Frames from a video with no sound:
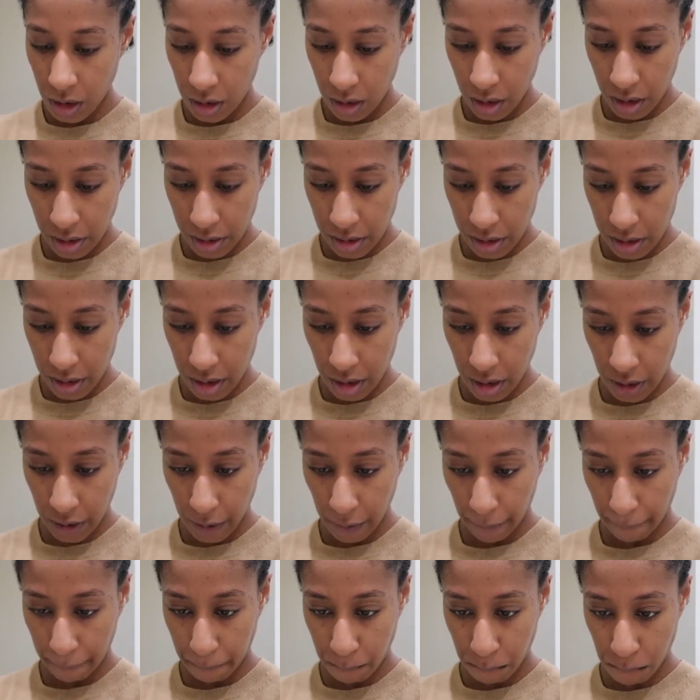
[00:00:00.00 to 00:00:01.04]
Let's
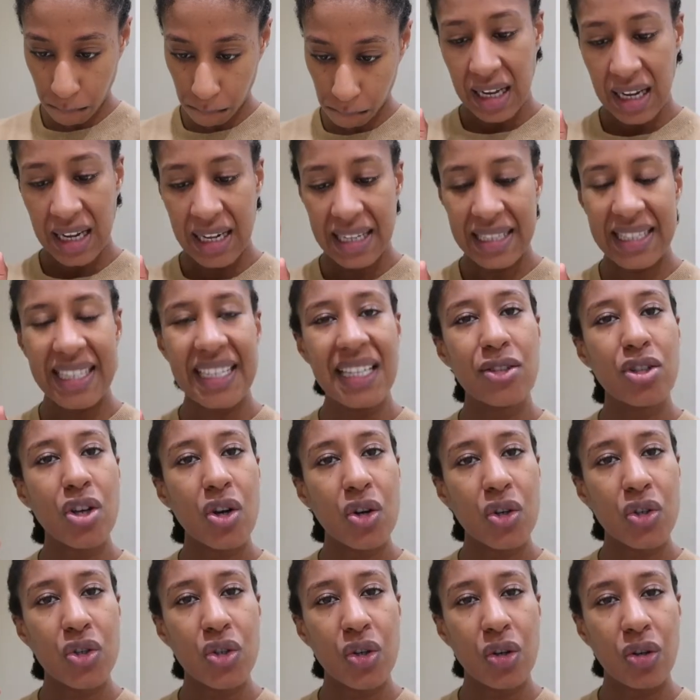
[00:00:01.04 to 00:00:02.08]
see.
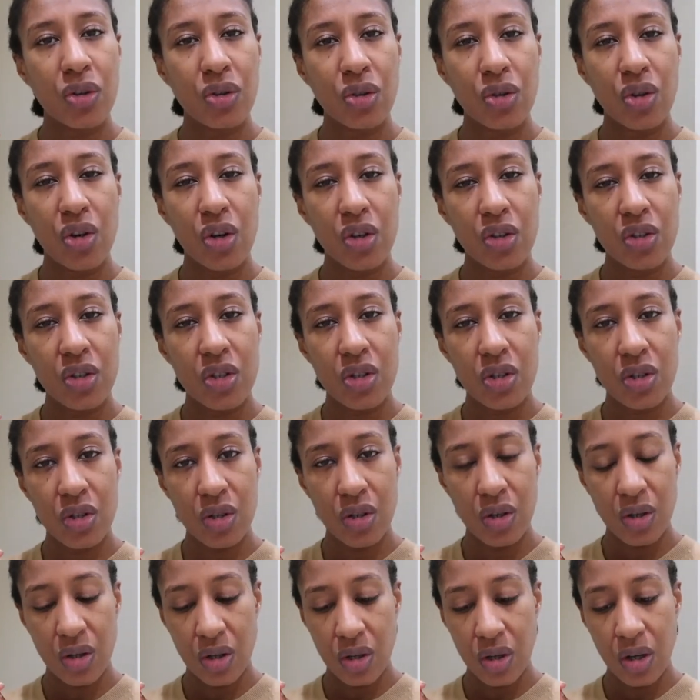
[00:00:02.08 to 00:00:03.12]
Detox Your
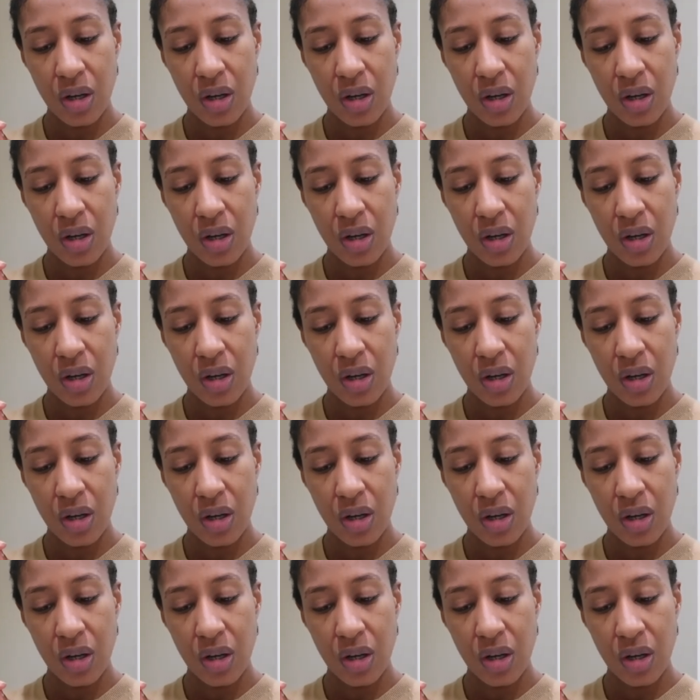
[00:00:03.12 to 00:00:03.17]
Thoughts